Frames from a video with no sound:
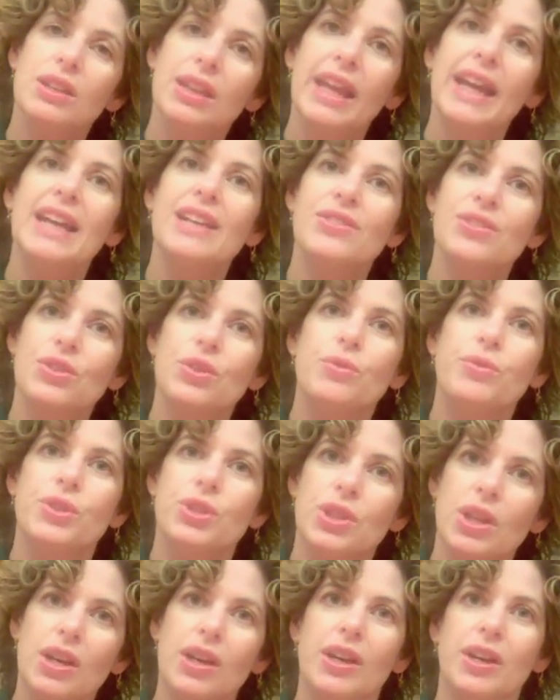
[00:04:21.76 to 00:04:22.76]
lasts over
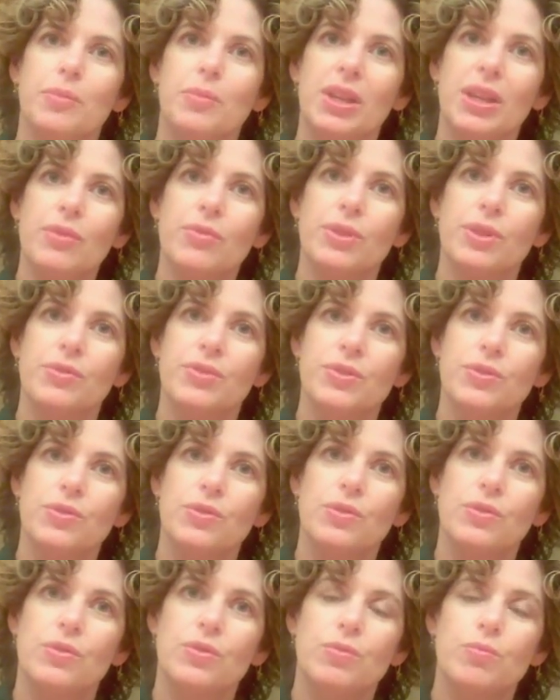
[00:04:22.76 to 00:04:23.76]
time. Even if
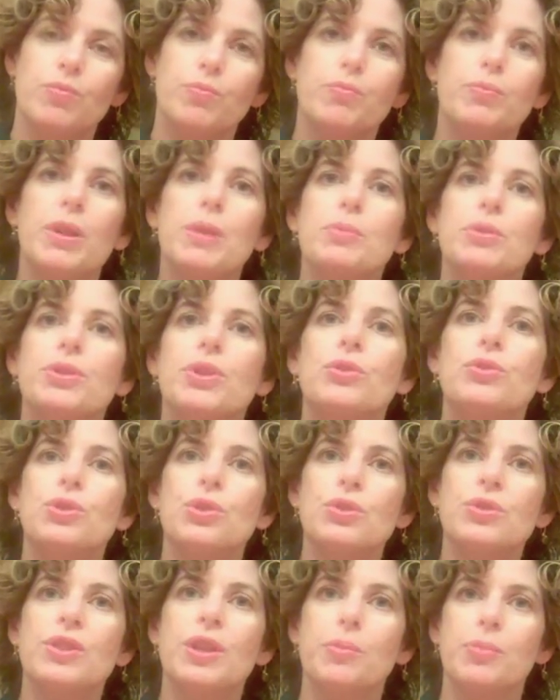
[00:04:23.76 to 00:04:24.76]
people don't
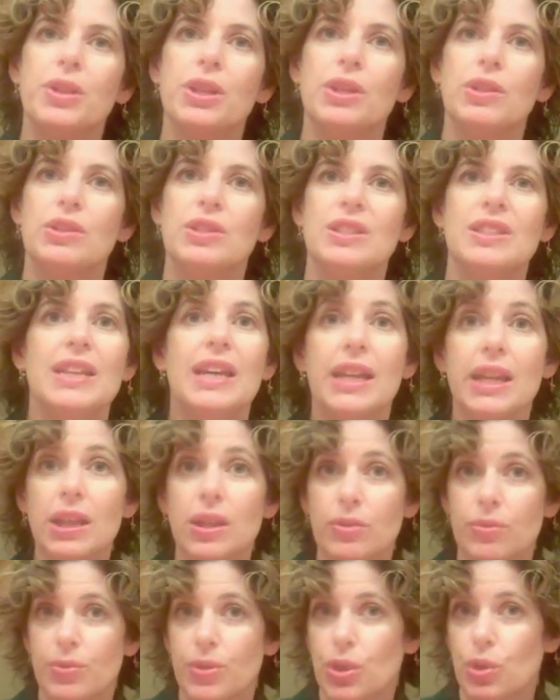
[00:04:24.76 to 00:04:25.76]
do something today
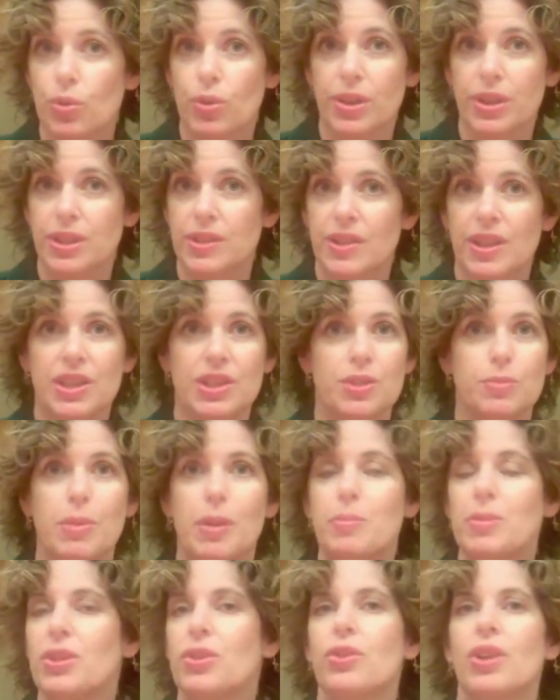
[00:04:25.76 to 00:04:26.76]
for your organization,
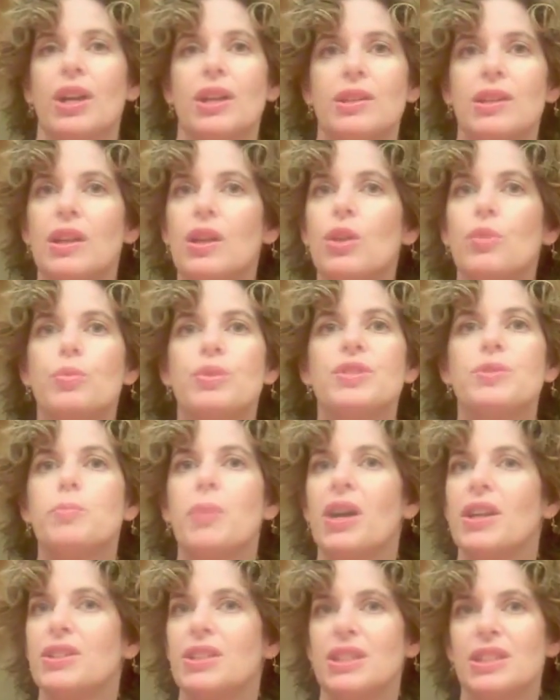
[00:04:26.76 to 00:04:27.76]
maybe they're not
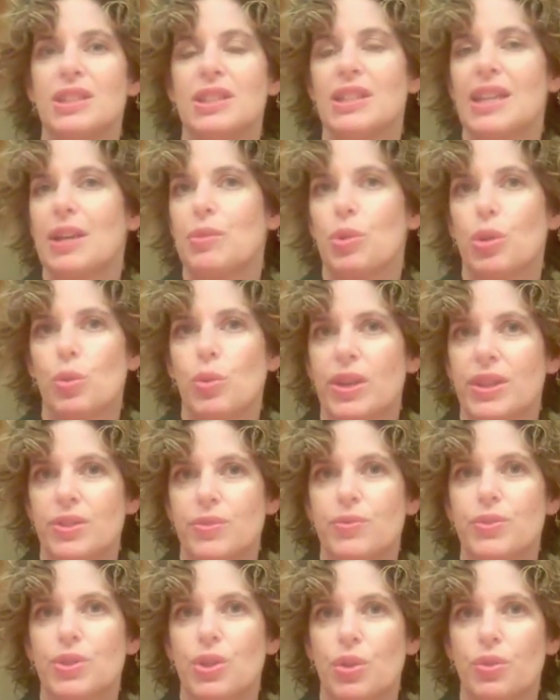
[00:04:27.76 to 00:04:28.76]
responding to that
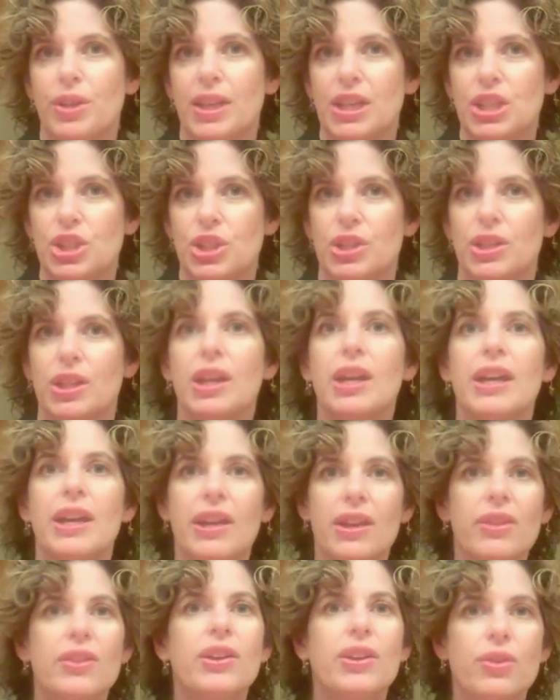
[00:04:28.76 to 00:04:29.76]
request for donation,
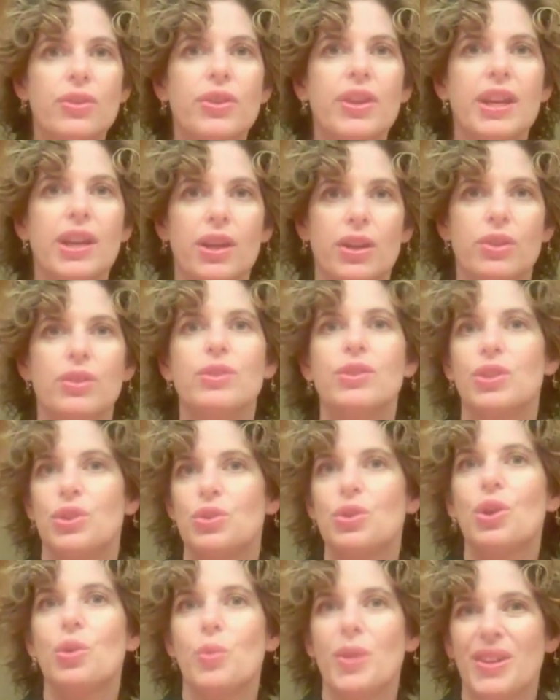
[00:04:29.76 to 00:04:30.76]
they're there. You
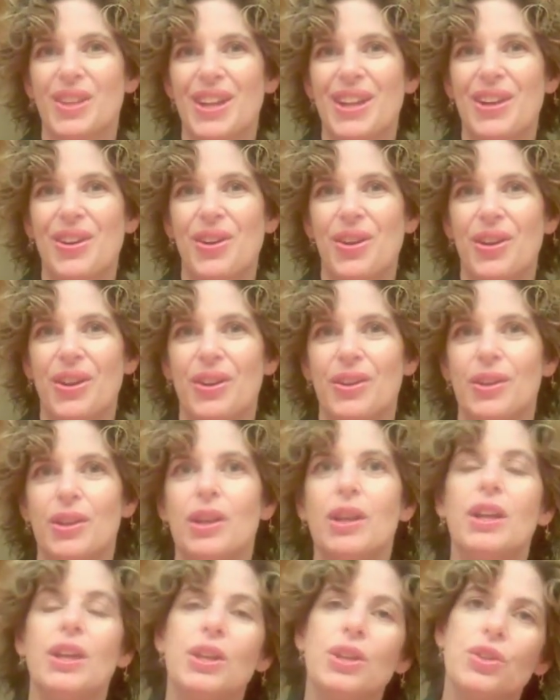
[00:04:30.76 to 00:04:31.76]
know where they are.
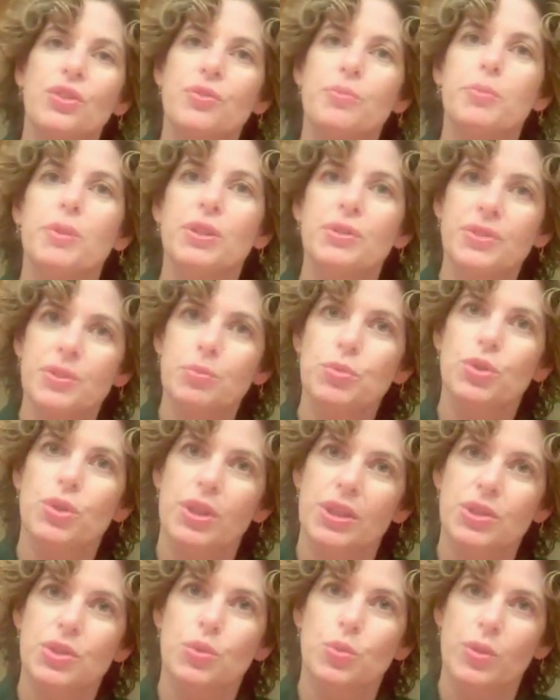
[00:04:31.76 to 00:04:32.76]
You've built some
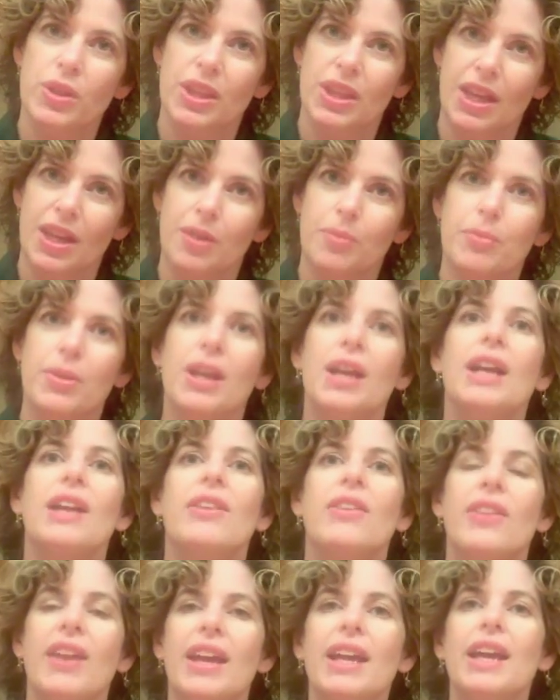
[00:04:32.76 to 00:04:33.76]
trust with them.
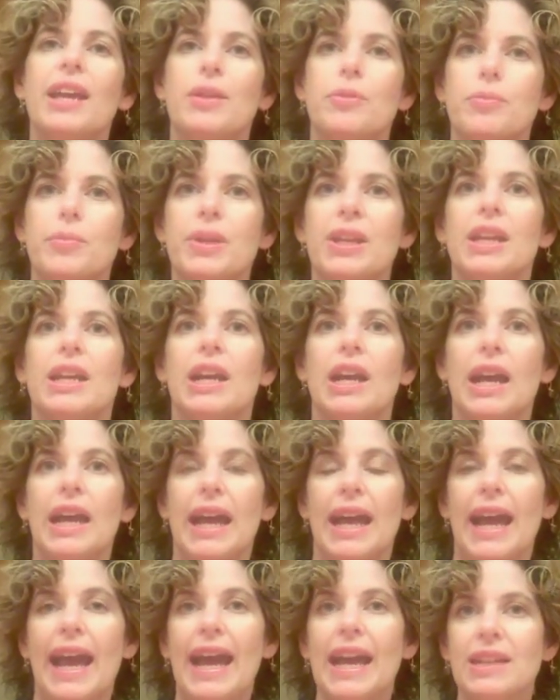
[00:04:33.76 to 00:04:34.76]
They can be
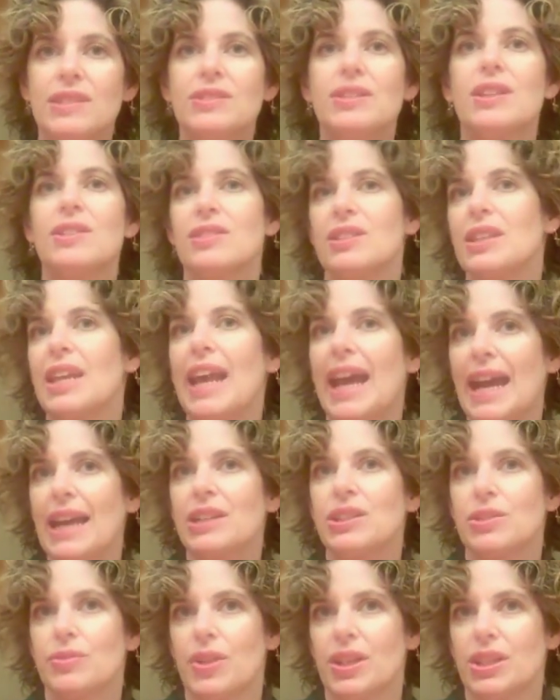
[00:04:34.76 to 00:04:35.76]
accessed and
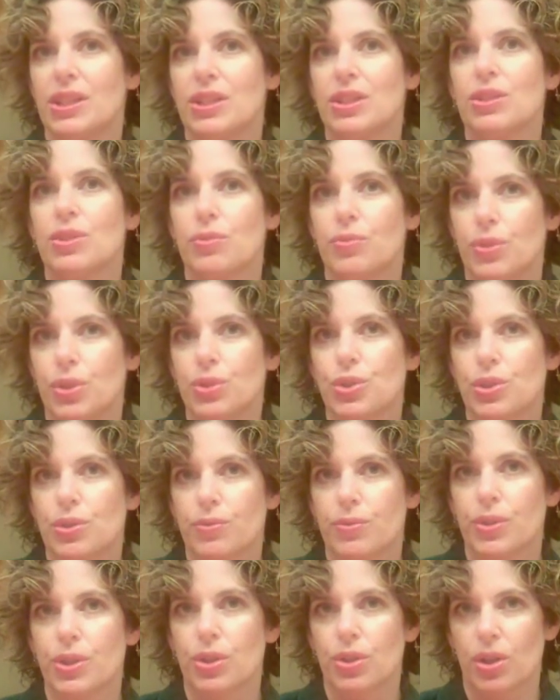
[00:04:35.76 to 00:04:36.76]
activated in the future
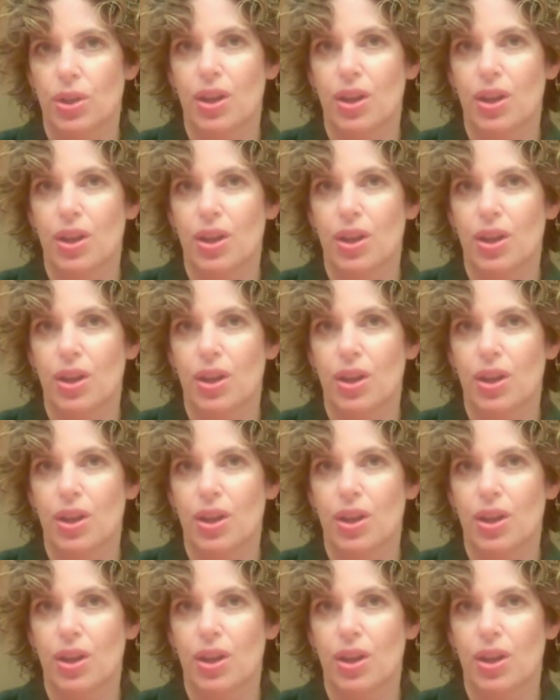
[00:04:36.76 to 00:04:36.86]
for your